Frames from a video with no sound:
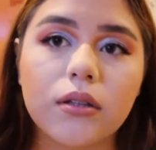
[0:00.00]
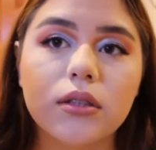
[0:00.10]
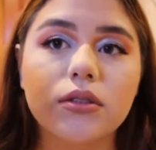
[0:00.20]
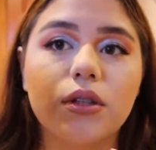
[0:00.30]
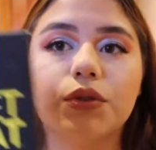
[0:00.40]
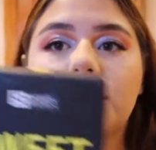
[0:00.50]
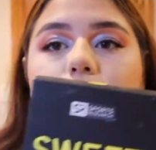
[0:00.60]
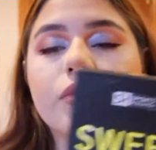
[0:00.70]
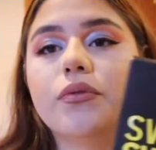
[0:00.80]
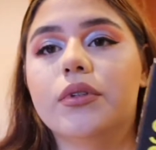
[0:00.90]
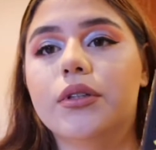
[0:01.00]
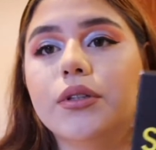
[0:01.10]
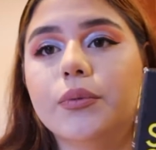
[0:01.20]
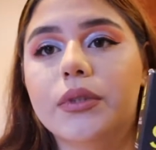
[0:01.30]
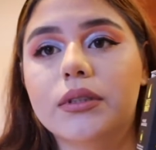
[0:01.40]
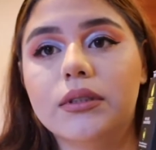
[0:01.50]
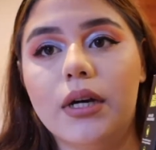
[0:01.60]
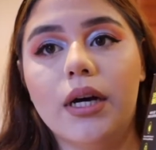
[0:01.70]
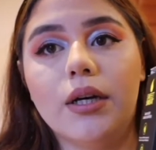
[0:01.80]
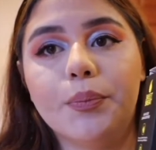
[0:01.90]
These are some of the really good ones.
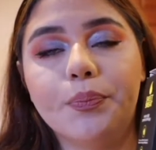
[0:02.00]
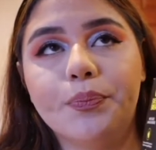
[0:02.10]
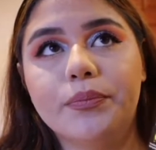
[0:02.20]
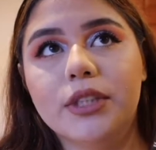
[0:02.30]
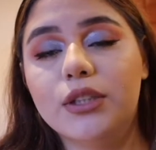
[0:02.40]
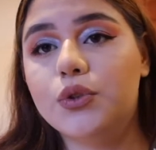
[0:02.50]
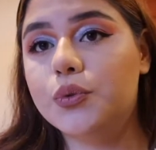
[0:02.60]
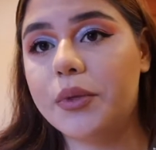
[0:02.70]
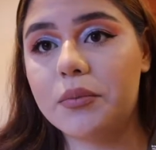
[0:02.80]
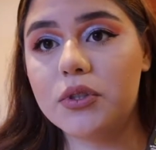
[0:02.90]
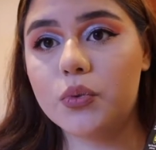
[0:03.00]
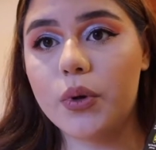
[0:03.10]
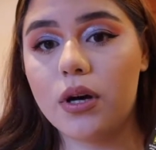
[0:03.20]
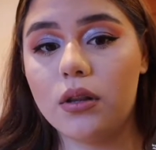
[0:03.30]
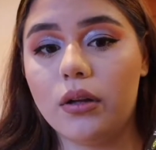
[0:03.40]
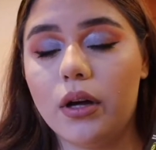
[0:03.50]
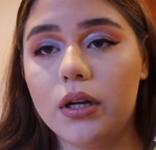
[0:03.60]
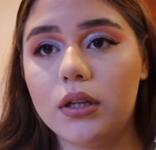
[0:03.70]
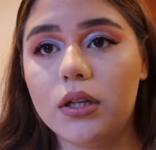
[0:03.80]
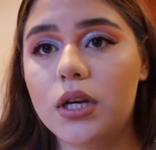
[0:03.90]
They do make me sweat a
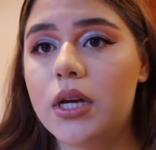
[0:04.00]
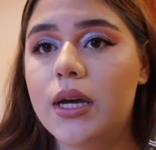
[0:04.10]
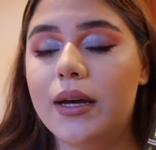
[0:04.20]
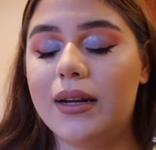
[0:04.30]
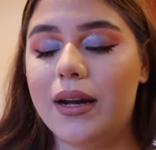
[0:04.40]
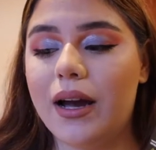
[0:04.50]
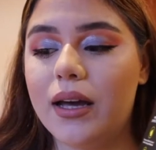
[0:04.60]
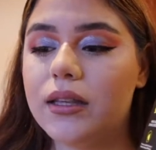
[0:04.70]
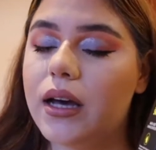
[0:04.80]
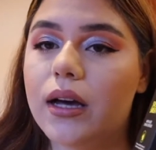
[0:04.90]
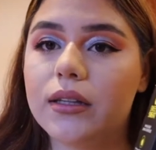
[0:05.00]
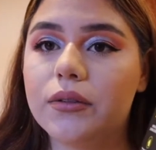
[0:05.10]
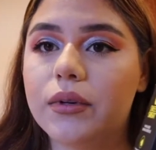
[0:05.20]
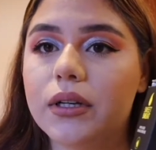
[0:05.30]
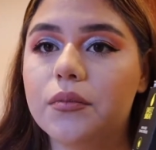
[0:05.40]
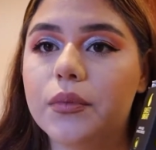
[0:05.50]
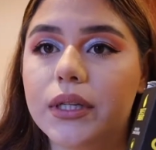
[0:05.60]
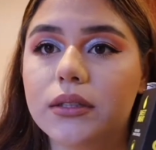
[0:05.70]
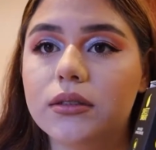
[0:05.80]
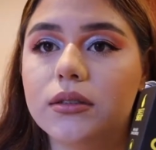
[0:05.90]
lot, and I highly
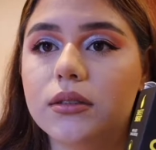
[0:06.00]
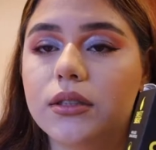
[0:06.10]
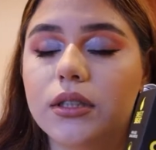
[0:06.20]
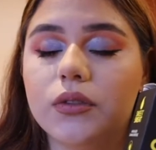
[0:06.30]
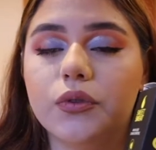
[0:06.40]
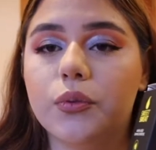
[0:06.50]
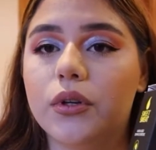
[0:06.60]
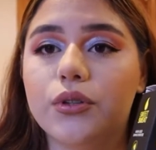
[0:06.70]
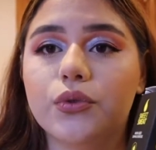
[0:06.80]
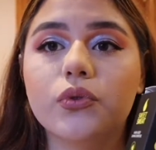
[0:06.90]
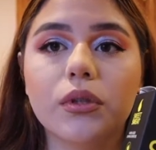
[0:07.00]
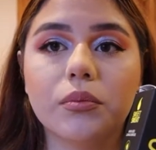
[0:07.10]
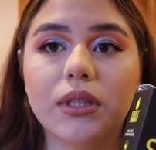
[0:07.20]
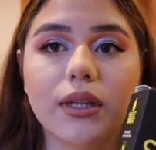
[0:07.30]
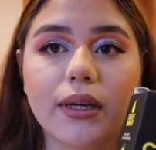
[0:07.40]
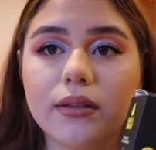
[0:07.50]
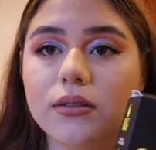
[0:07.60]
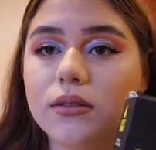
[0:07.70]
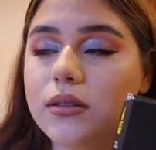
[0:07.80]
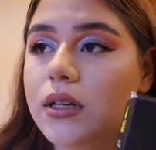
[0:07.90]
recommend if you want to use something like
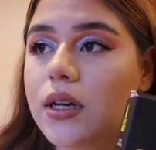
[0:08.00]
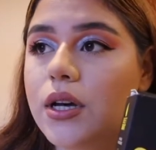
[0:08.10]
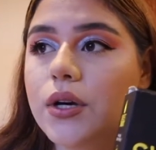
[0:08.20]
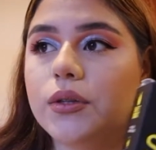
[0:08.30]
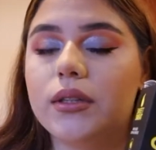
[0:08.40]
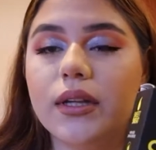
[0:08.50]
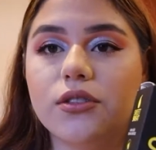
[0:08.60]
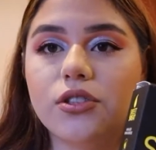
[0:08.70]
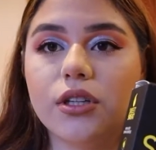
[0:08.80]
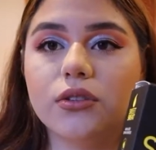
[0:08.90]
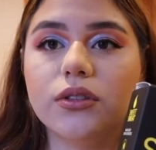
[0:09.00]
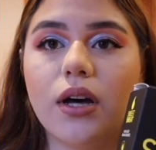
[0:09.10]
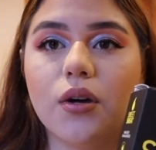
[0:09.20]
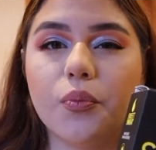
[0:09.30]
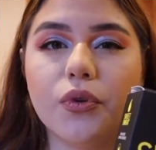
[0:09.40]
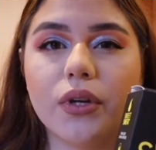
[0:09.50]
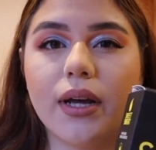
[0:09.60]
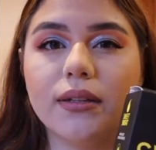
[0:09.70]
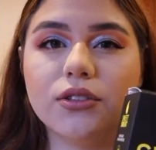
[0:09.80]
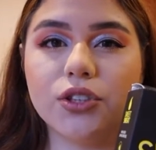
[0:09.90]
this, like gels that help you
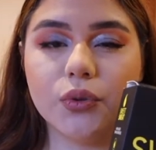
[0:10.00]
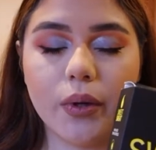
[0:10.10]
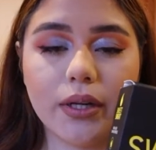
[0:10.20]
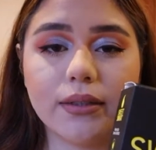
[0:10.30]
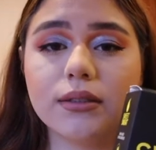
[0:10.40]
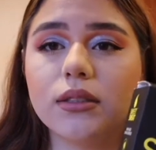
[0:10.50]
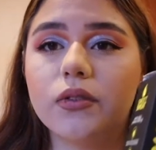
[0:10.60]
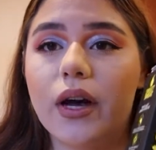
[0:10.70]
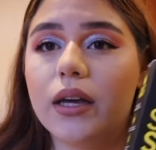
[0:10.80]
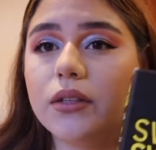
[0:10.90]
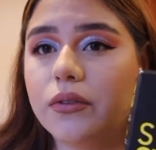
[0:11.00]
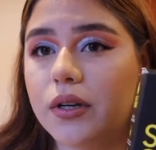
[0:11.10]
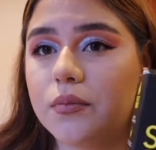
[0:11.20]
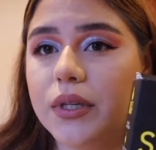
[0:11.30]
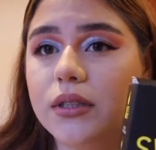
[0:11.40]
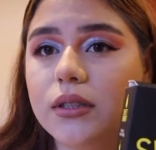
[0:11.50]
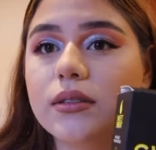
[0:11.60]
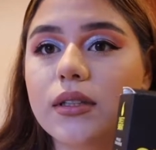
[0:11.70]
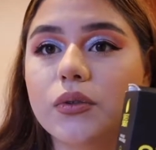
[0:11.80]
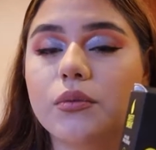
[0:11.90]
enhance your sweating and stuff. I highly recommend these
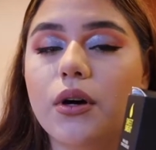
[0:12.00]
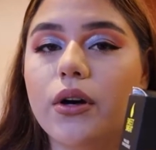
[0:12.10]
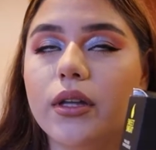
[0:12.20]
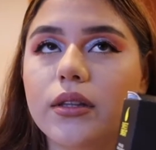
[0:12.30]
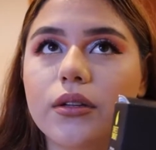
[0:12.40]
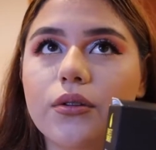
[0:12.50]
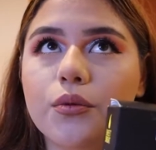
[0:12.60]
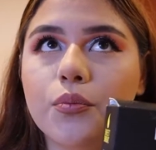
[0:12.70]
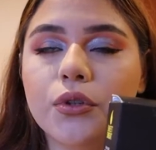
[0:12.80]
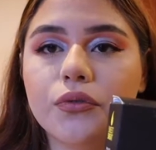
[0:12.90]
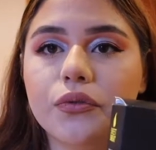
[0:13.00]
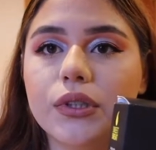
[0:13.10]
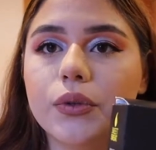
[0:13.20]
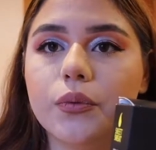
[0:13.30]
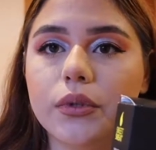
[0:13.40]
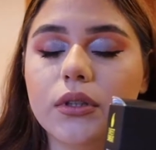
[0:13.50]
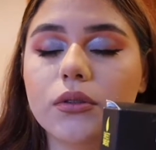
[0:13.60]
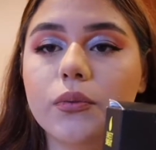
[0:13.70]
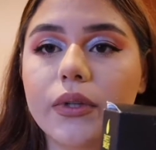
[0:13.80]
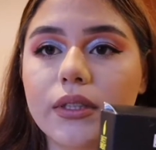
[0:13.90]
as well, and they go perfect with the
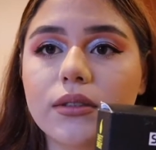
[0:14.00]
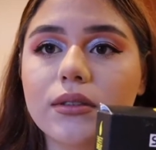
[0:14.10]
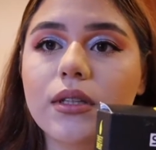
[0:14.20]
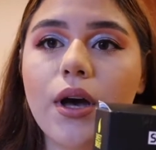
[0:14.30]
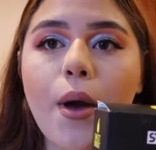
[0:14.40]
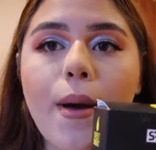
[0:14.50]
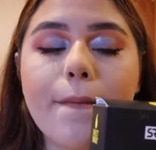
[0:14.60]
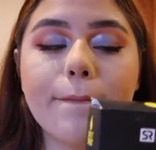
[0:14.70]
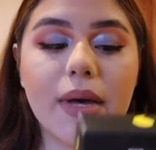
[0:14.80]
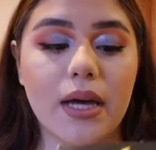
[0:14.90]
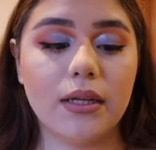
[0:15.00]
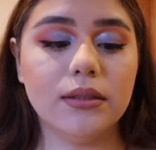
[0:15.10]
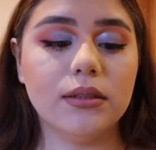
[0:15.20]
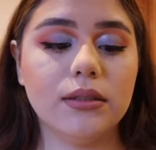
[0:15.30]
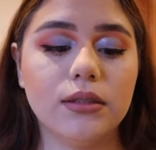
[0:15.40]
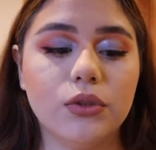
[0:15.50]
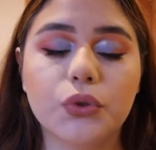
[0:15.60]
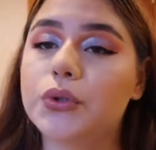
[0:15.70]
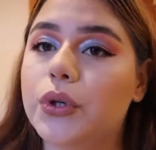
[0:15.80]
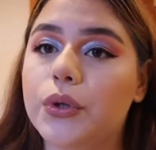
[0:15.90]
waistband.
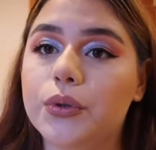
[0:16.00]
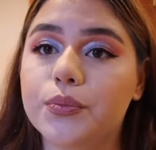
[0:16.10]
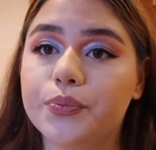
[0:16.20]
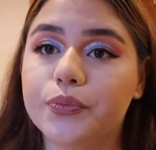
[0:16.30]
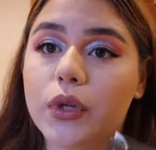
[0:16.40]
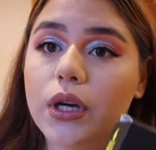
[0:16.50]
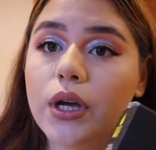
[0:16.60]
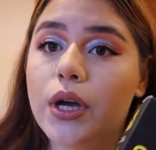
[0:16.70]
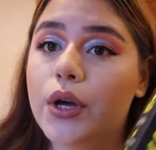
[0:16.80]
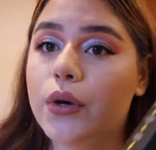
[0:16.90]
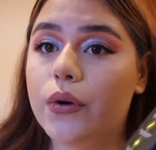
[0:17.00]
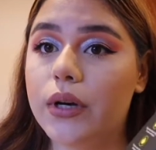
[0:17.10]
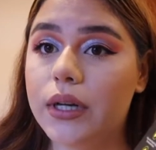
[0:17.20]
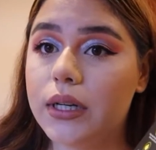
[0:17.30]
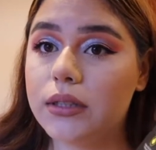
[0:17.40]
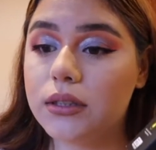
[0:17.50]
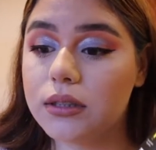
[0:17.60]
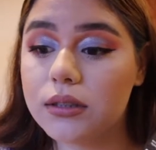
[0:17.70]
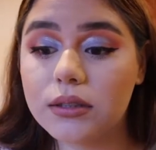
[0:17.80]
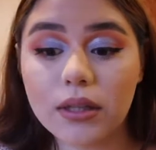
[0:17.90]
So go ahead and
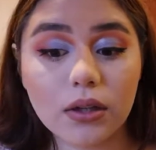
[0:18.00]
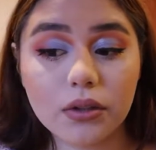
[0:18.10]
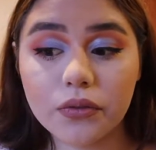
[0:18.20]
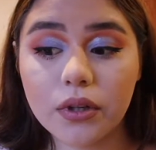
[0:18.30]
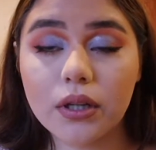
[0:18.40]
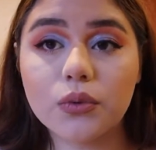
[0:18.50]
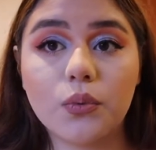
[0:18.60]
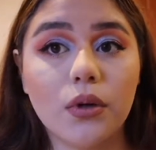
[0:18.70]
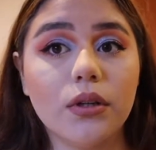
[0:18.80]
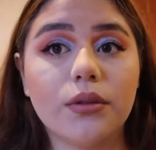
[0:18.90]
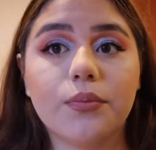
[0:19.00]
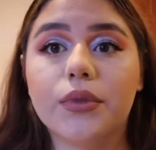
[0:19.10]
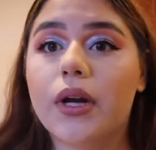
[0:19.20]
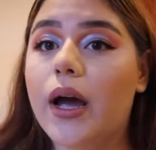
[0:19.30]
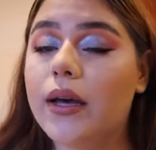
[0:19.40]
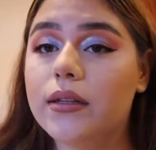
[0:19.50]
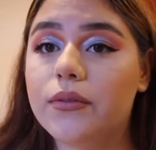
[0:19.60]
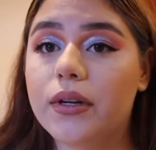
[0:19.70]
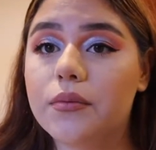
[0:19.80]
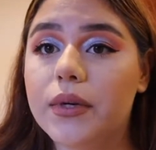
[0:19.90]
check these out if you guys want. But I highly
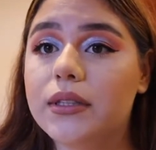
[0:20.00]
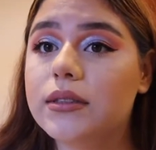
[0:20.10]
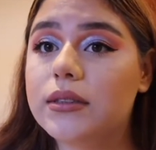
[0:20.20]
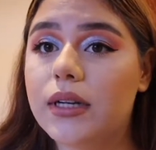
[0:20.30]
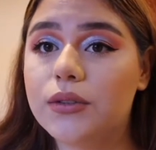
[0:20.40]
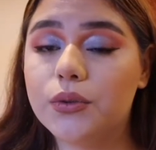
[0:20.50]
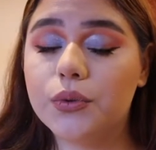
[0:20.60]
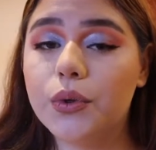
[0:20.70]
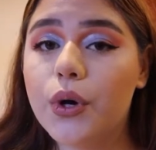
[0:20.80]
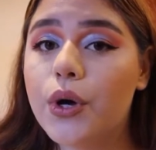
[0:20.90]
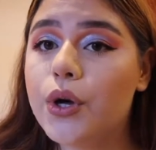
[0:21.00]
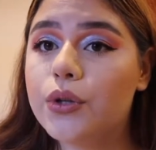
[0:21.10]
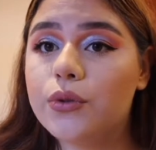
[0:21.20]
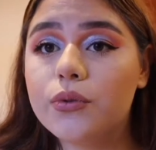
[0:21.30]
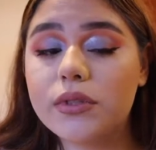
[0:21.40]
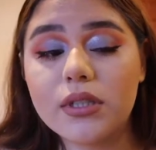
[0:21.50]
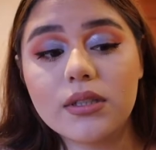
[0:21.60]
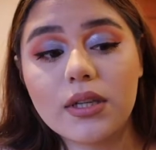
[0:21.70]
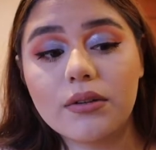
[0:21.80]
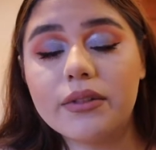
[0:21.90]
recommend these, and I do use these
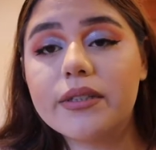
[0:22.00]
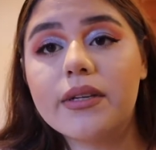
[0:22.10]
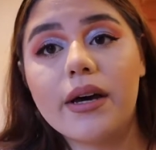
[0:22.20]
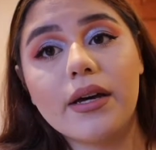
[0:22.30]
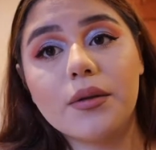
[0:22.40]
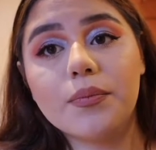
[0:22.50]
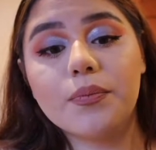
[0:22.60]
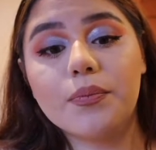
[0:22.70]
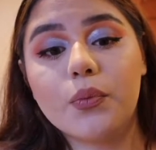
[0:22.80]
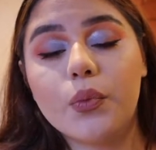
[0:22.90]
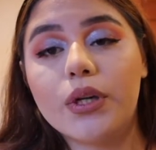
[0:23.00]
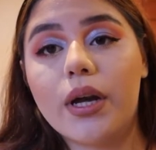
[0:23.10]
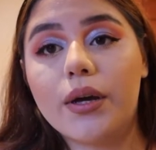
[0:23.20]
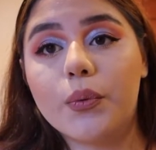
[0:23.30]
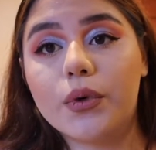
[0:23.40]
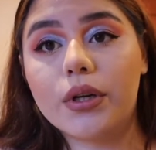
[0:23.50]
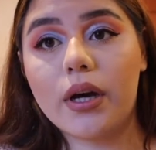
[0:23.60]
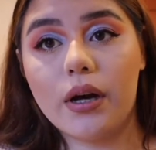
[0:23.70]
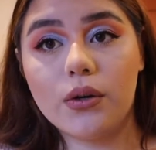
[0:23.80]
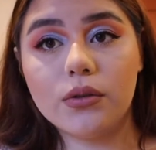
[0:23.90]
every time when I work
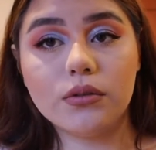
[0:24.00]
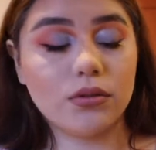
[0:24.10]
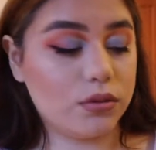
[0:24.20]
out.